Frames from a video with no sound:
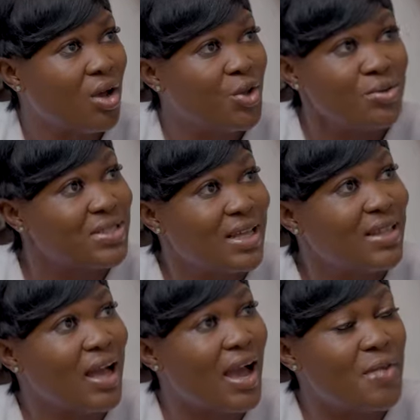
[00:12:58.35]
You don't see
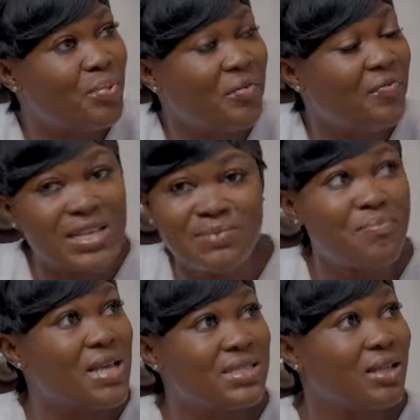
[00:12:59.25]
that guy prefers
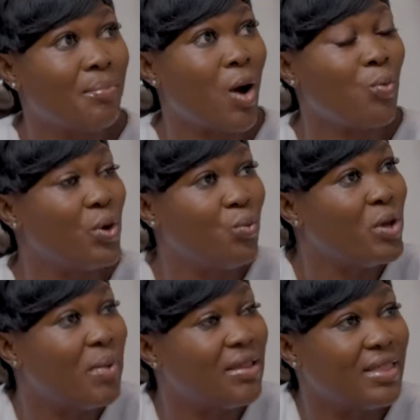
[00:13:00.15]
messing about with
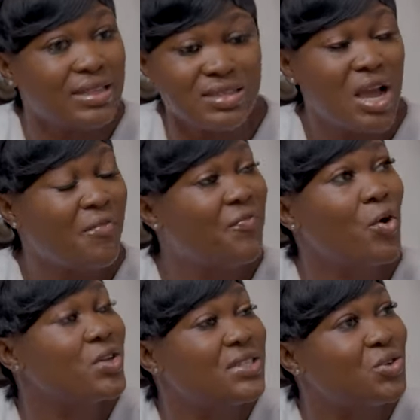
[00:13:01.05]
women than
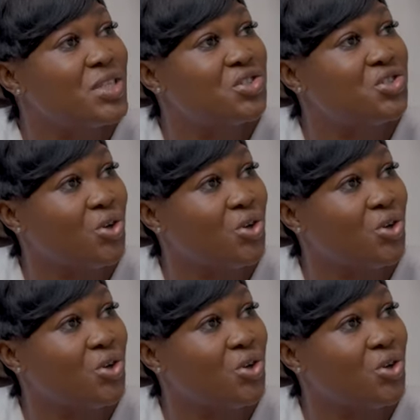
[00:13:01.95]
focusing on his